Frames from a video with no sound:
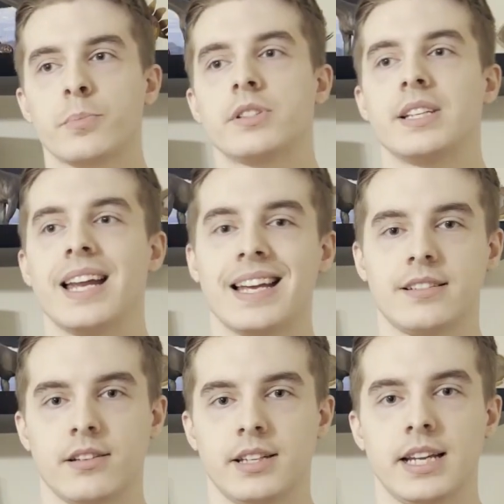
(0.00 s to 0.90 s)
puts an
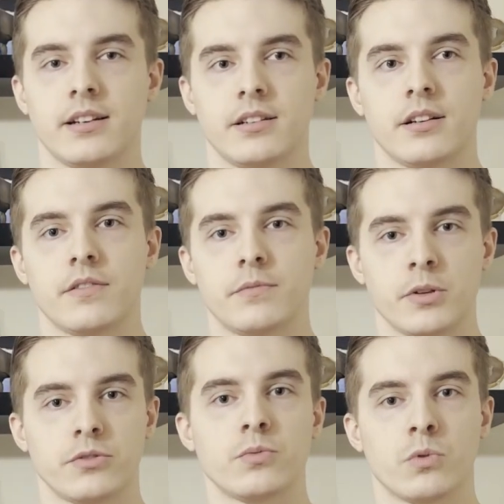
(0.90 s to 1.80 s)
S on the end of
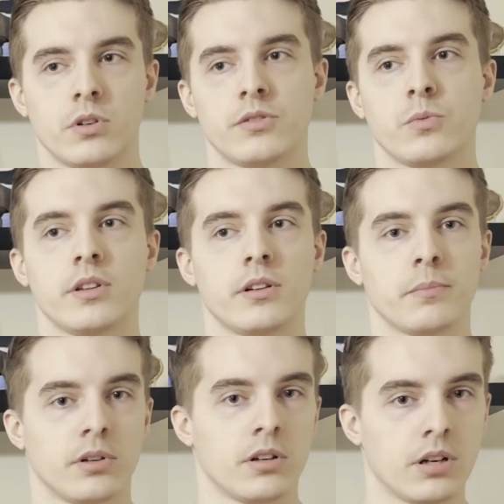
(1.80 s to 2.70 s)
most words when they're
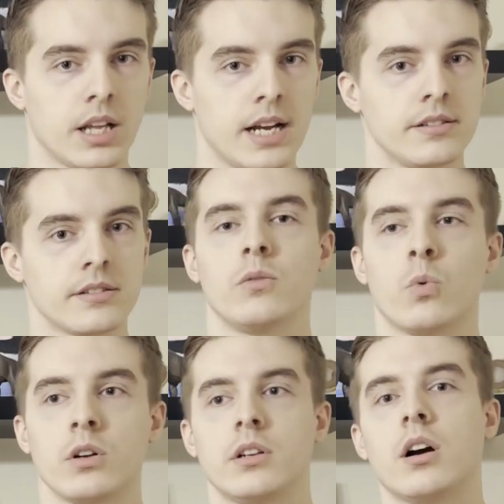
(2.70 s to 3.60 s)
pluralized.
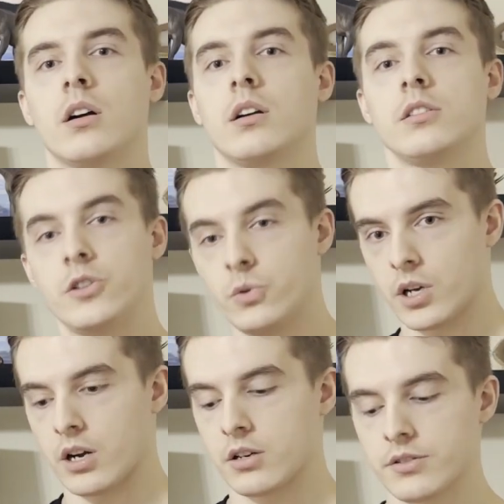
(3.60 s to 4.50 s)
One car, two
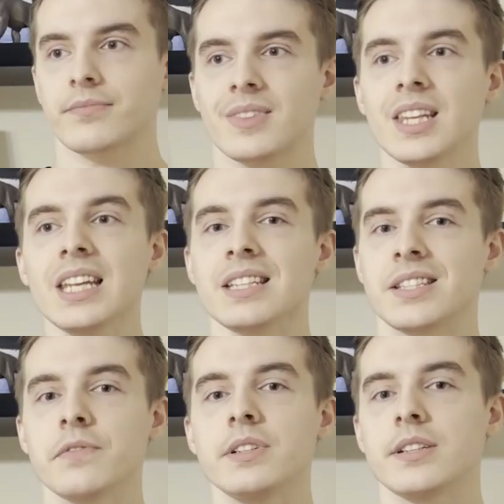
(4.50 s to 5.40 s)
cars.
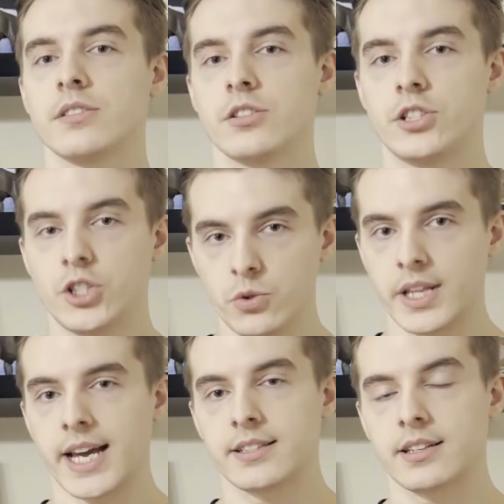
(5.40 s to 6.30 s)
Sylvan doesn't do
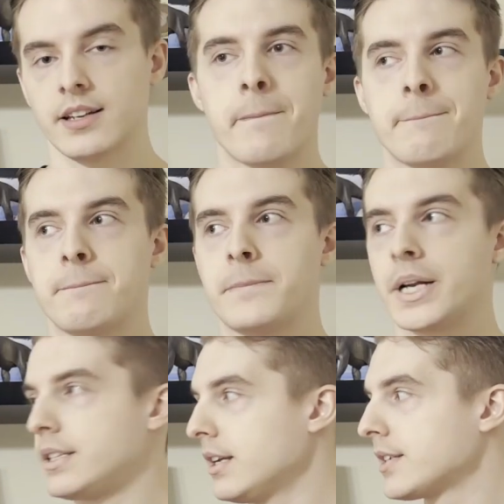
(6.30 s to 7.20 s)
that, but
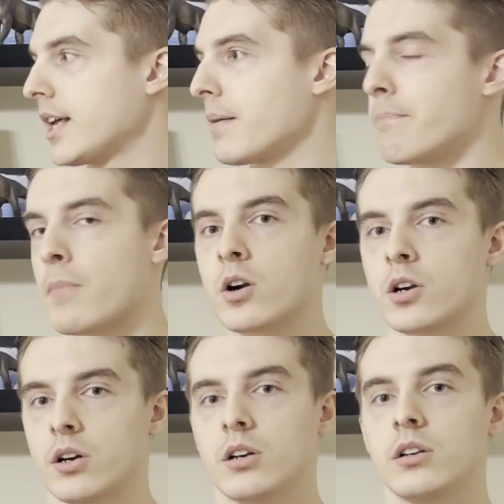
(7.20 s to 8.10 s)
it does get a
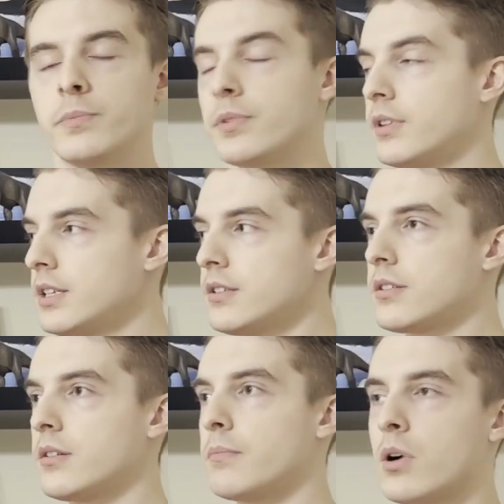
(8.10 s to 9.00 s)
marker.
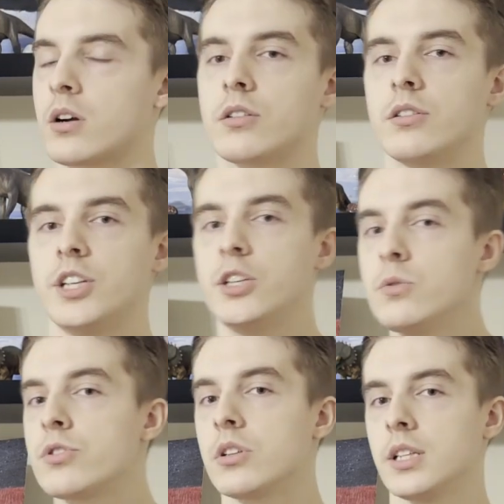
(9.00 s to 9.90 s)
This marker
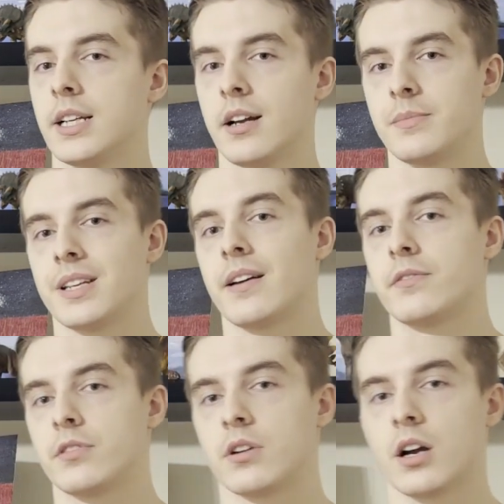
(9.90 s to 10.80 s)
usually comes
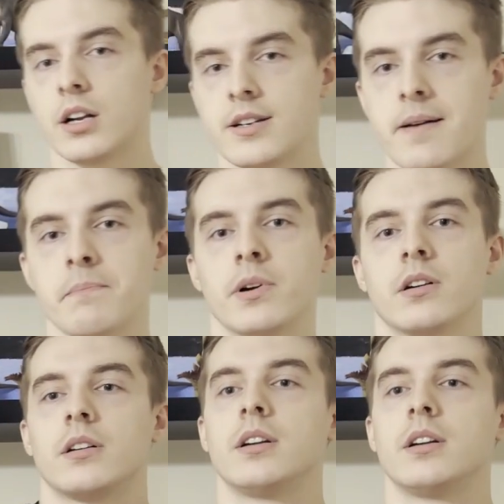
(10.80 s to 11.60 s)
after a number,